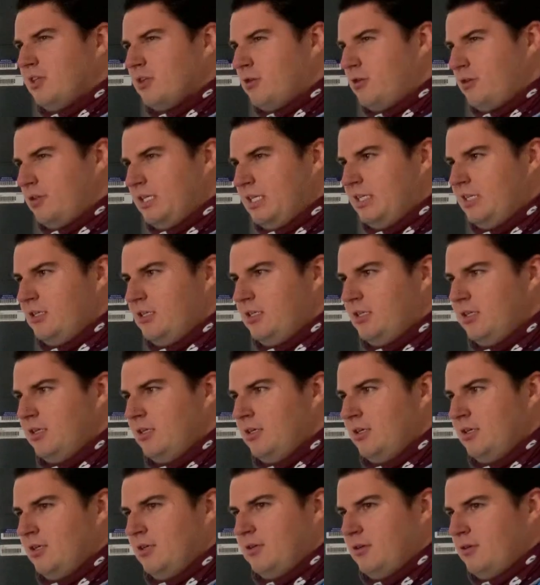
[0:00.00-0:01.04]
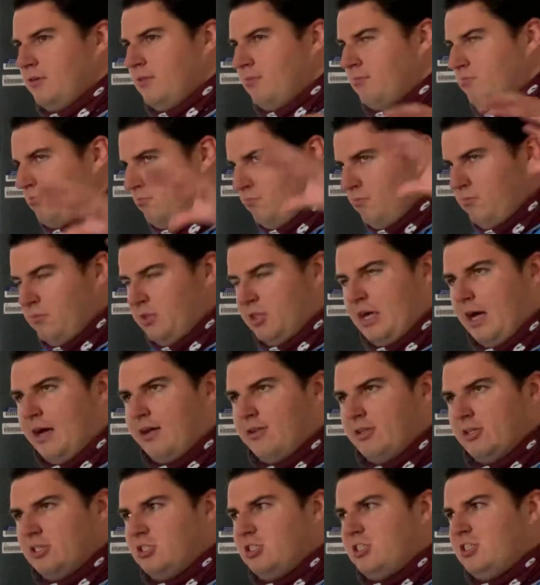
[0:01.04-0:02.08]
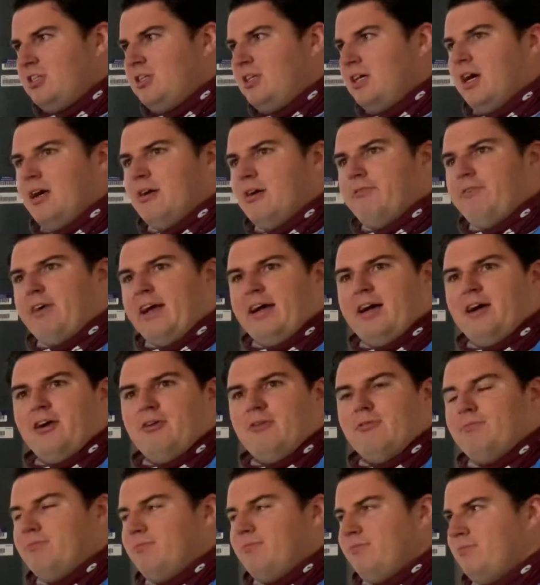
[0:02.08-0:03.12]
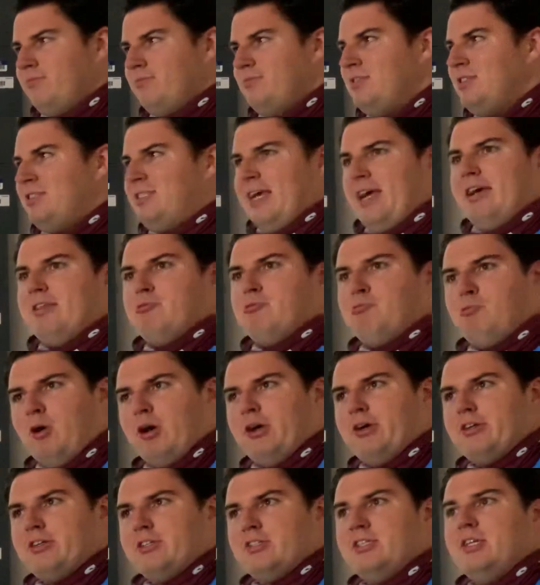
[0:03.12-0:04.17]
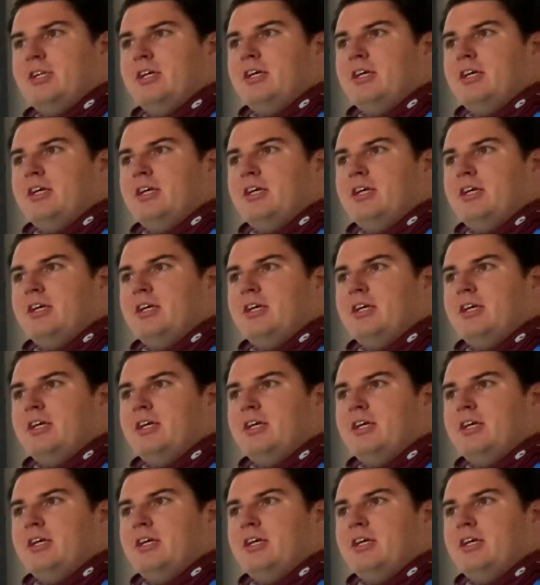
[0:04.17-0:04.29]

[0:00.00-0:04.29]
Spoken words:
Greek mythology of how death worked.